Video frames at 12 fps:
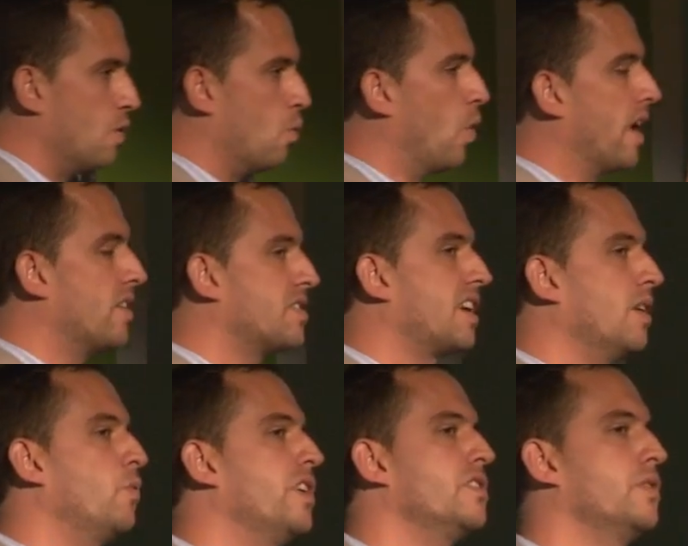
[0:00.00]
What else
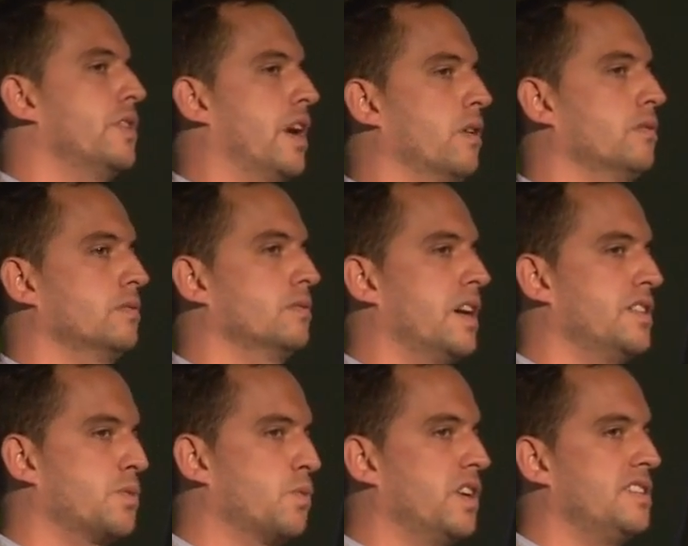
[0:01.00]
can we do then? I
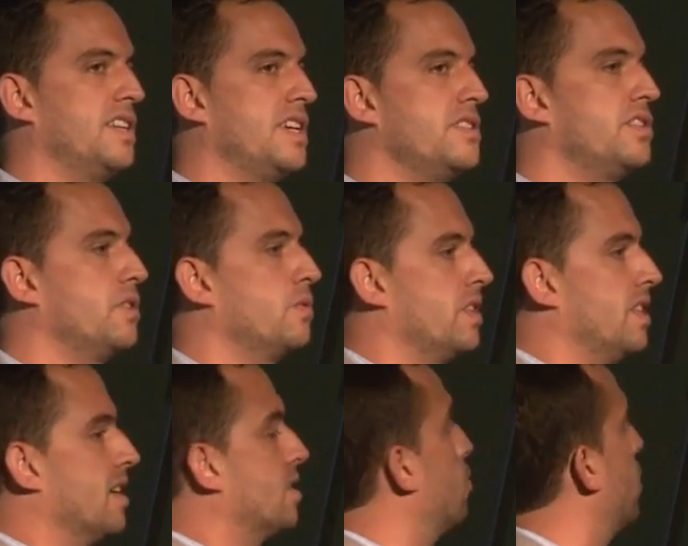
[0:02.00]
just want to tease you with
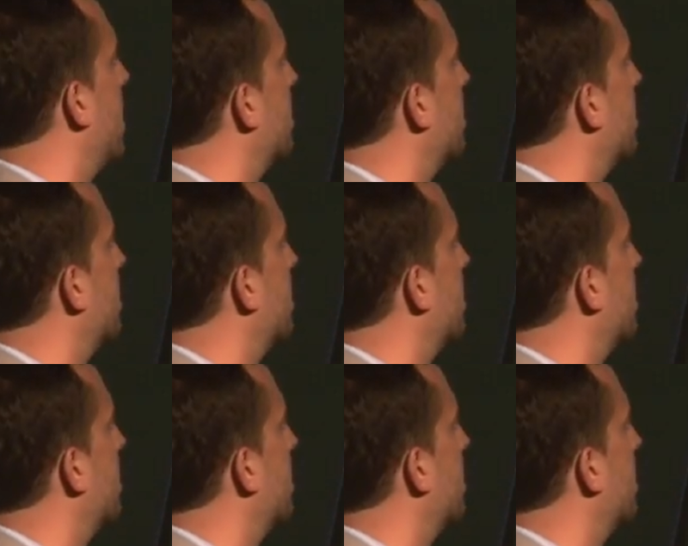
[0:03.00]
this. What